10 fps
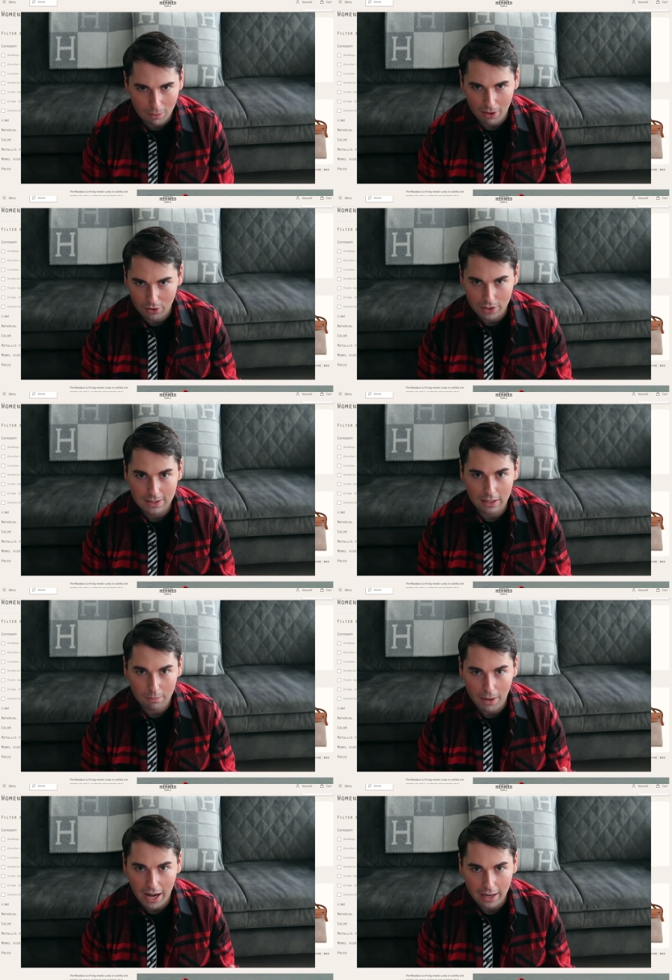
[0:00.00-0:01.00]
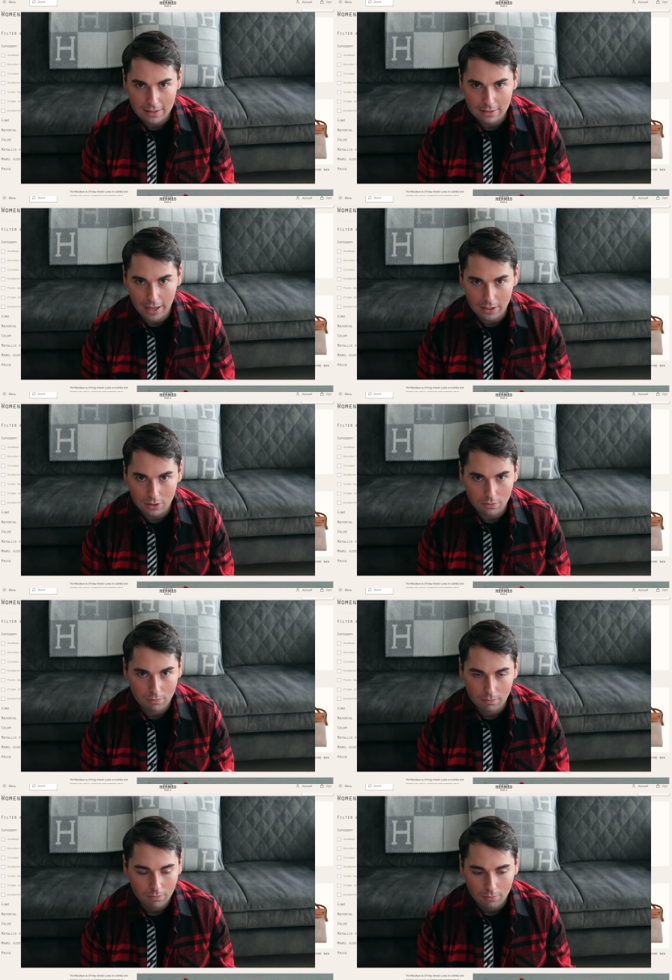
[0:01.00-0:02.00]
understated bags that
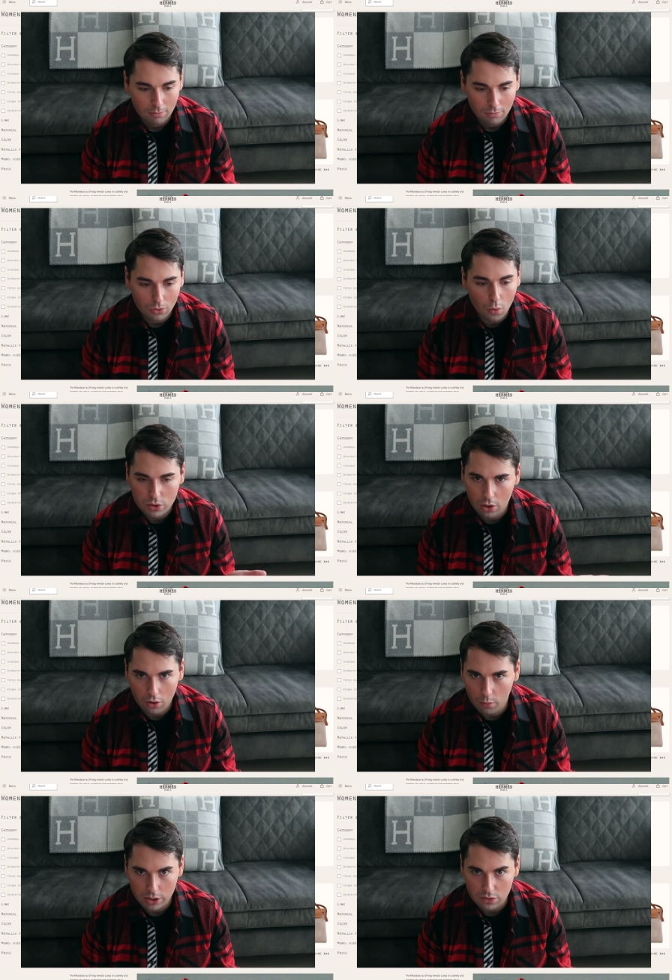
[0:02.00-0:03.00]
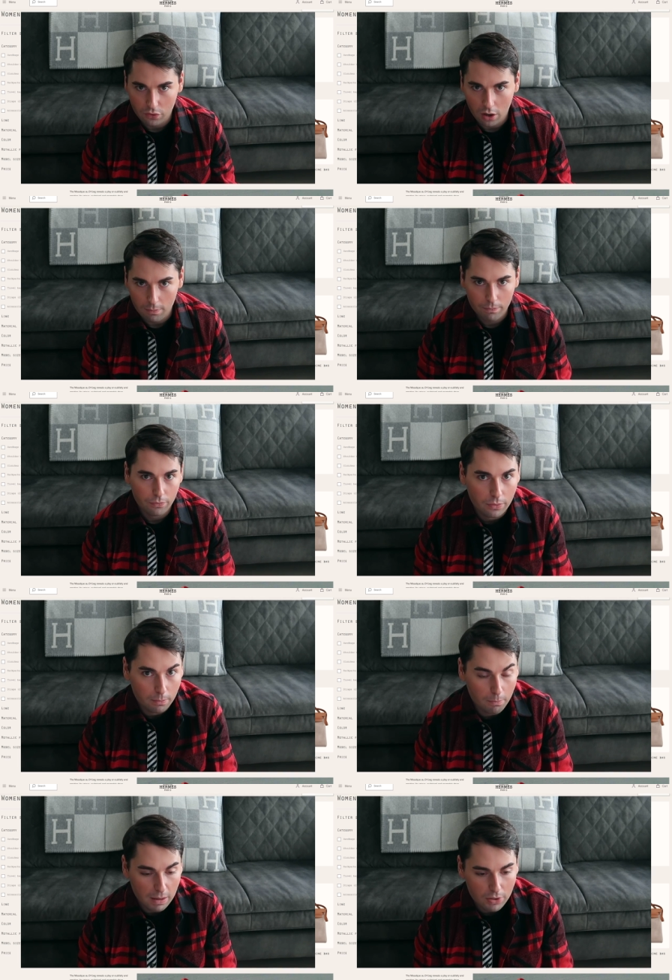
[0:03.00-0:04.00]
no one's gonna know where it's from,
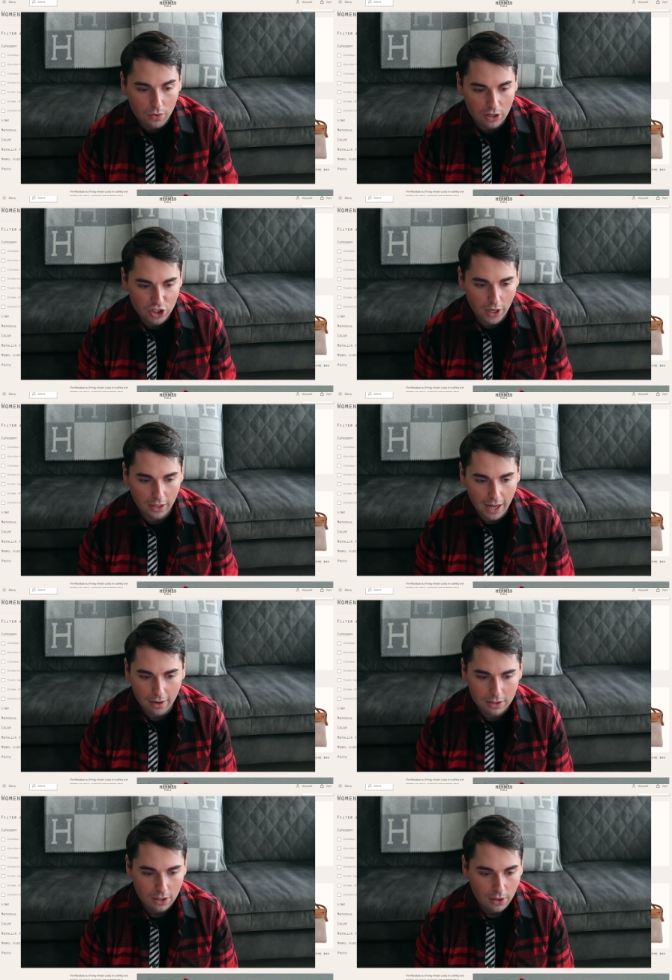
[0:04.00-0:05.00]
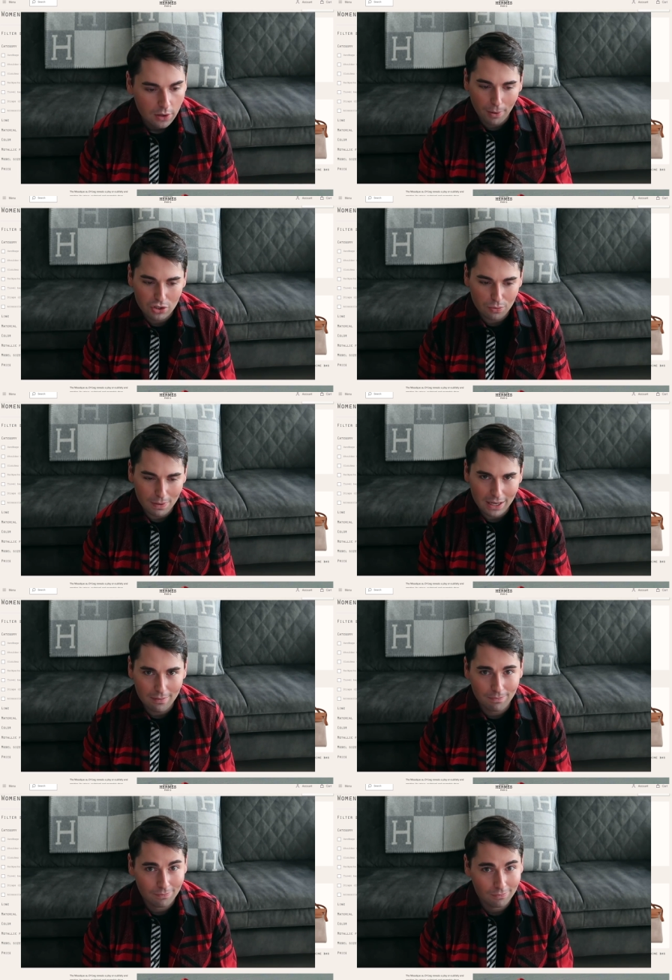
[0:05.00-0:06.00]
maybe you can check it out. But to
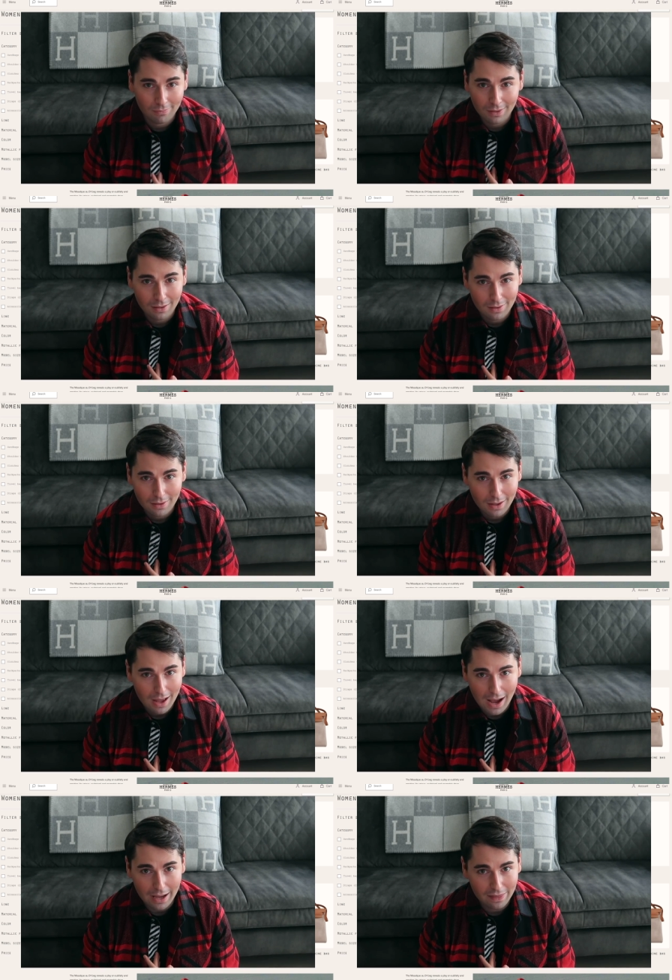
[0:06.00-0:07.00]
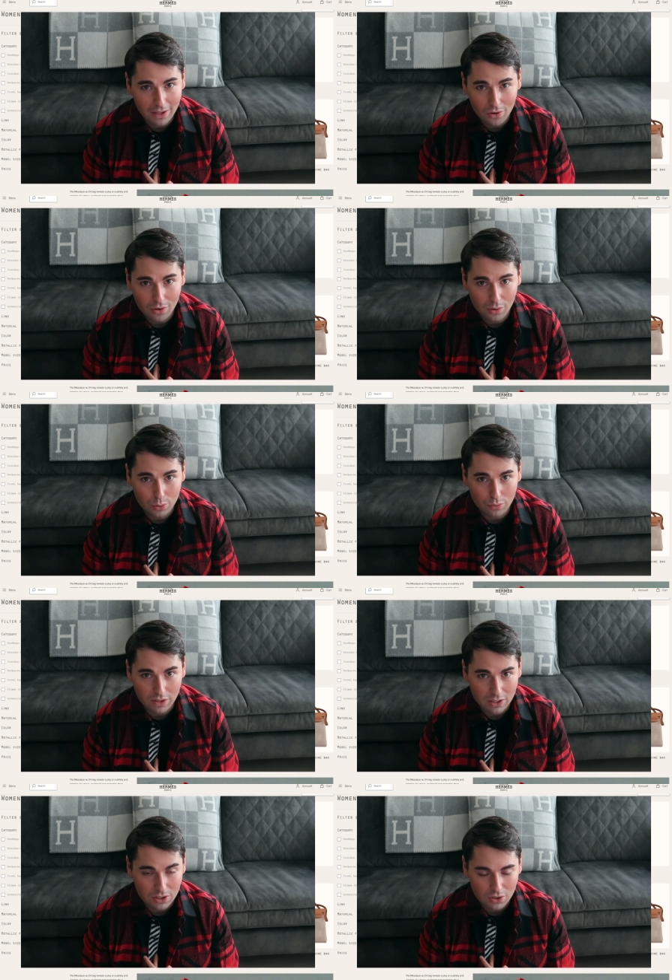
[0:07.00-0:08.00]
me, I think you could go to a
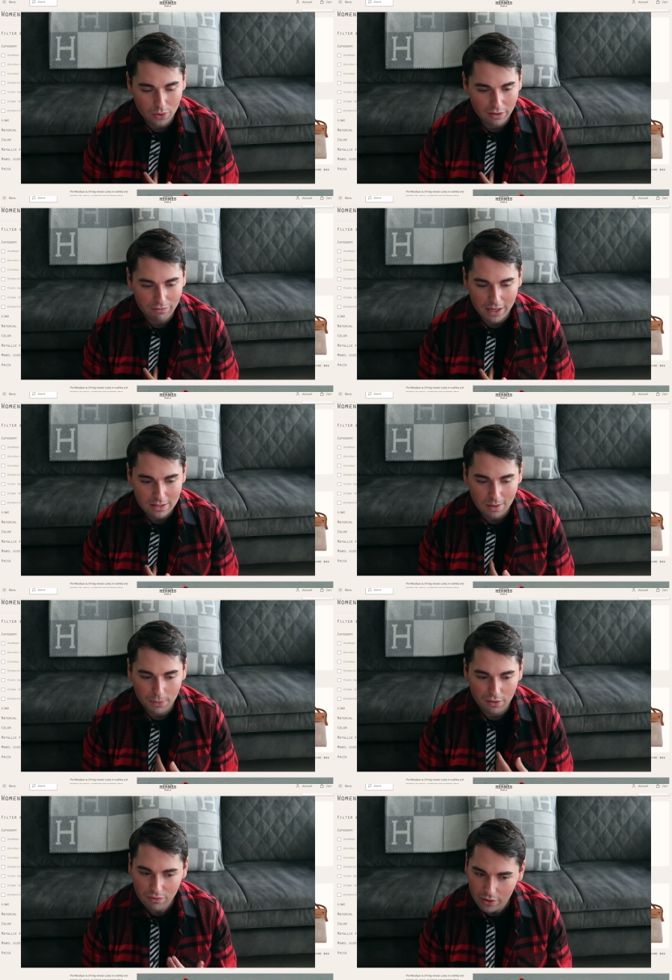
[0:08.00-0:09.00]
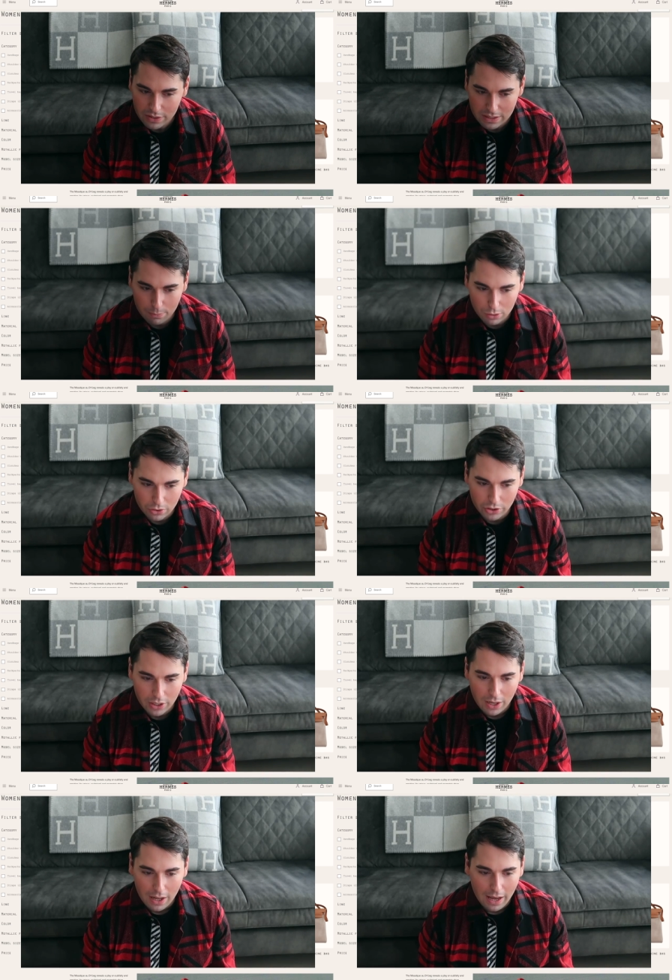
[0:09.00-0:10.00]
vintage store and find something very similar
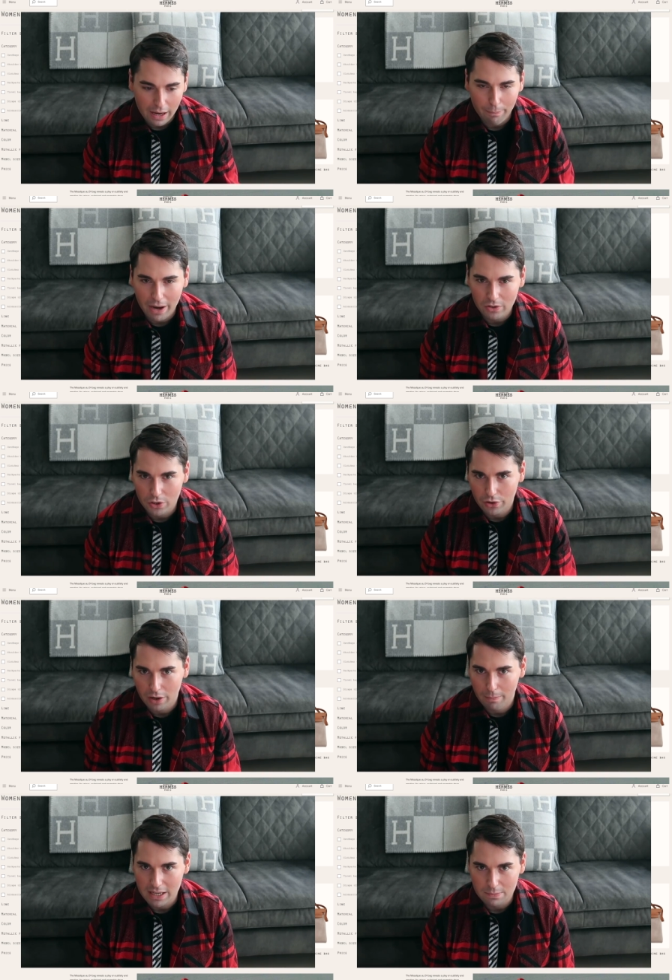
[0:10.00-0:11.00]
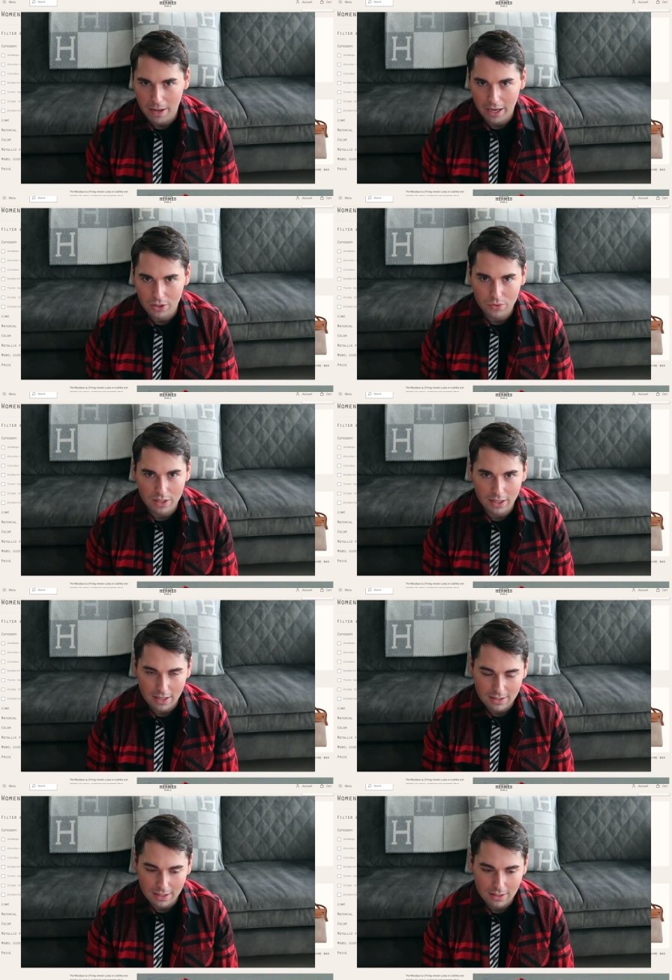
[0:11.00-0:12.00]
and buy another Hermes bag using that
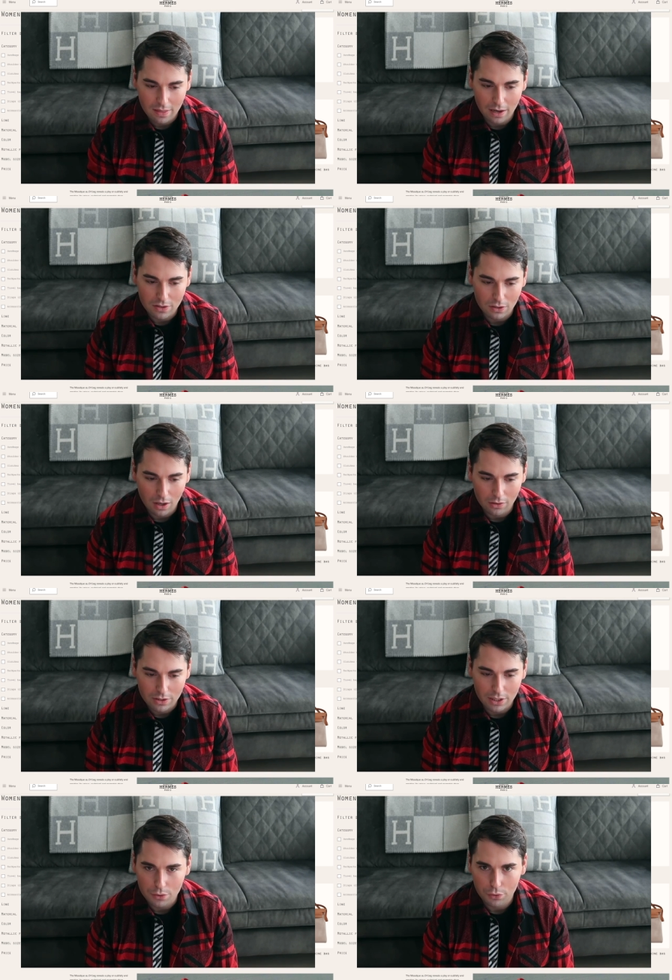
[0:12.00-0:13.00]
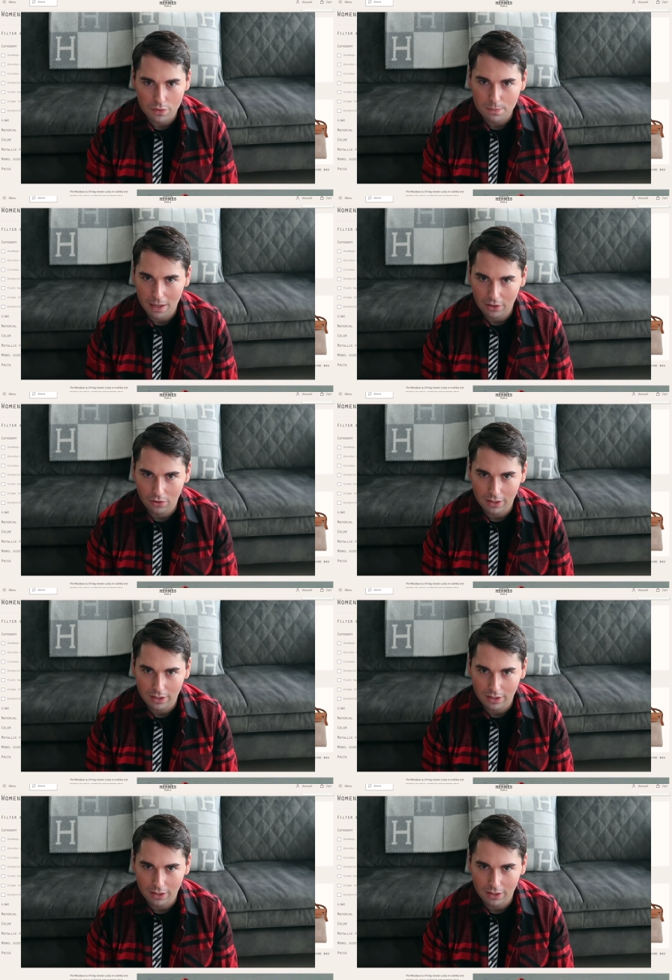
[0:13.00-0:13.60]
$6,000 that you would have spent on